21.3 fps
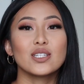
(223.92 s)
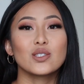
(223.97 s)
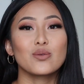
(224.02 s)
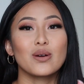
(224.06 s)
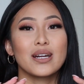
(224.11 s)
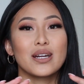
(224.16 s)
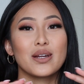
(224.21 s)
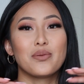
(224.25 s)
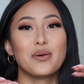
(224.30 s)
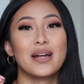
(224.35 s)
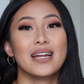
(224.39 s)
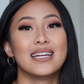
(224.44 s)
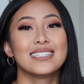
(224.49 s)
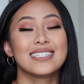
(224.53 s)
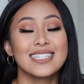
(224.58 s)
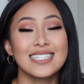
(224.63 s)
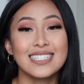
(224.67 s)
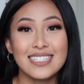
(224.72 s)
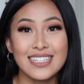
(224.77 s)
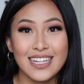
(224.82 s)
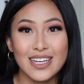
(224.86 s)
just wanted to put a
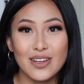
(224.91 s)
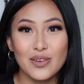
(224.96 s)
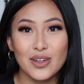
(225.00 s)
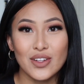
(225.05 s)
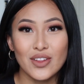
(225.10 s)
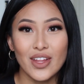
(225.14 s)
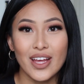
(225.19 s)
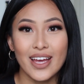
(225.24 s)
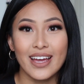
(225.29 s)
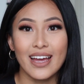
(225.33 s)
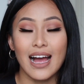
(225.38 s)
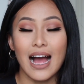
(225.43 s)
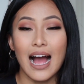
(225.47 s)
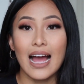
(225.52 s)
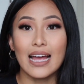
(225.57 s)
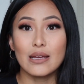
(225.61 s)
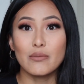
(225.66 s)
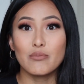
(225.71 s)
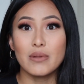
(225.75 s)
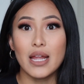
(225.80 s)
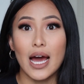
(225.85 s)
disclaimer, like I
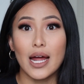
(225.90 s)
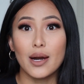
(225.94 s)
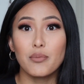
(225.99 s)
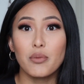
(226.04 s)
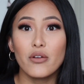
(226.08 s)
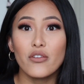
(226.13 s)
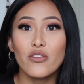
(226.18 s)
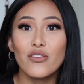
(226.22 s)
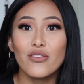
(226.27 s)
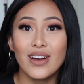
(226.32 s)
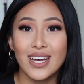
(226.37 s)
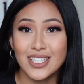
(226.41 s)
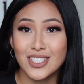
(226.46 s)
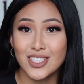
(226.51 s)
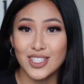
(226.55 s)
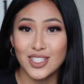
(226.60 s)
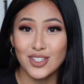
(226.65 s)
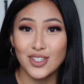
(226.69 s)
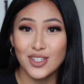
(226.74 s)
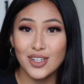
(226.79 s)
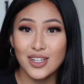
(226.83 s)
am not a
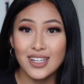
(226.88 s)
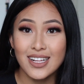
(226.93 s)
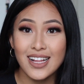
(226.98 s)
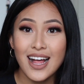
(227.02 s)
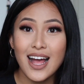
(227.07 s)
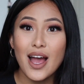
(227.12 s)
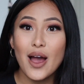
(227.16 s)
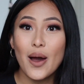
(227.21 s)
professional,